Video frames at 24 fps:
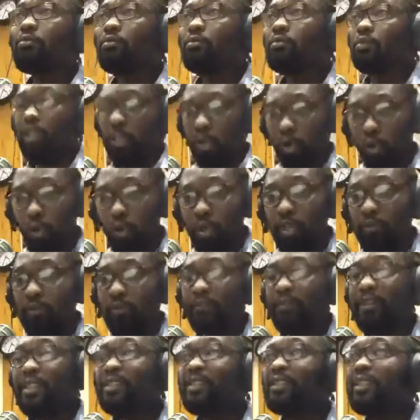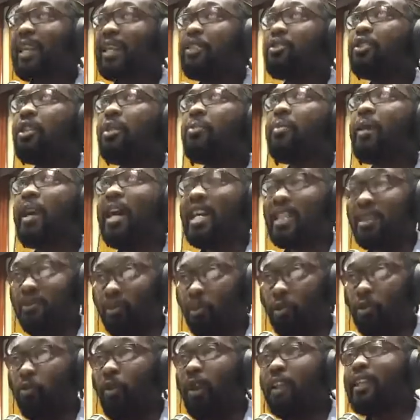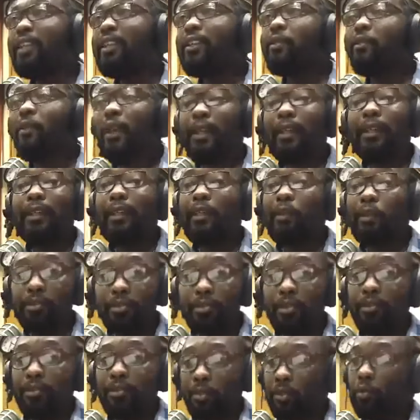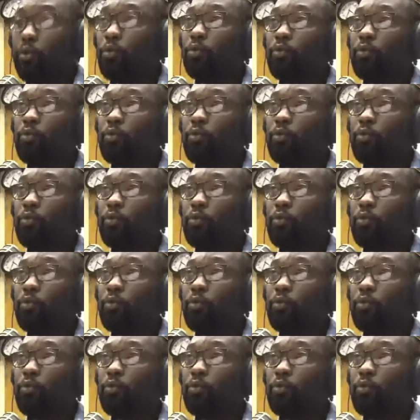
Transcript: the whole of a Vincentian passport, what are they going to do?